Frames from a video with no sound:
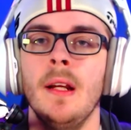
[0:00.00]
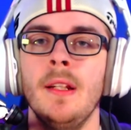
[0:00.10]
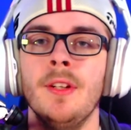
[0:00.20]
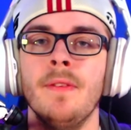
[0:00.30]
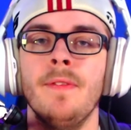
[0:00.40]

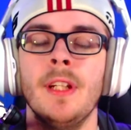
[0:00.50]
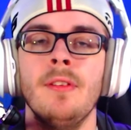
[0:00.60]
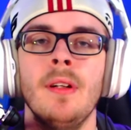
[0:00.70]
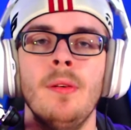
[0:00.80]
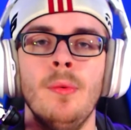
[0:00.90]
You can
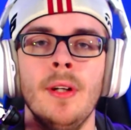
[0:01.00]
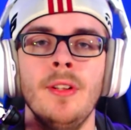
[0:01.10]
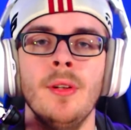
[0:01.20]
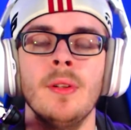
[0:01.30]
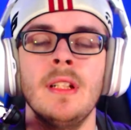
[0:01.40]
figure out where
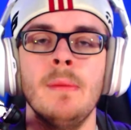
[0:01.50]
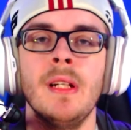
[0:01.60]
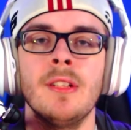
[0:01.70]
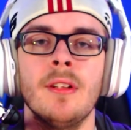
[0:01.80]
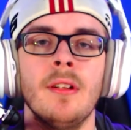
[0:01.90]
your
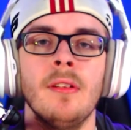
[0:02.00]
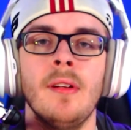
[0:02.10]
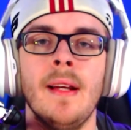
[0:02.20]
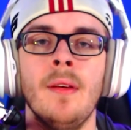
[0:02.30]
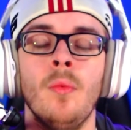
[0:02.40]
teammates
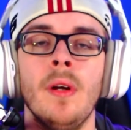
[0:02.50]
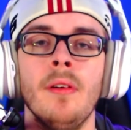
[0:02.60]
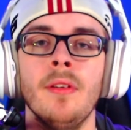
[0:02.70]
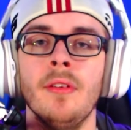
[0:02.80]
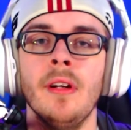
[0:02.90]
are and
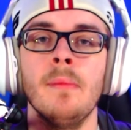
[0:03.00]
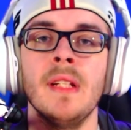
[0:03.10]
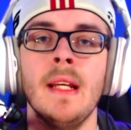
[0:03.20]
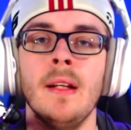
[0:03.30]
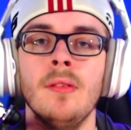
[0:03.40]
where they're
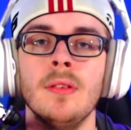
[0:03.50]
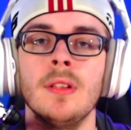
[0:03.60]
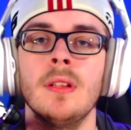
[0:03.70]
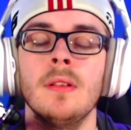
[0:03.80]
empty angles,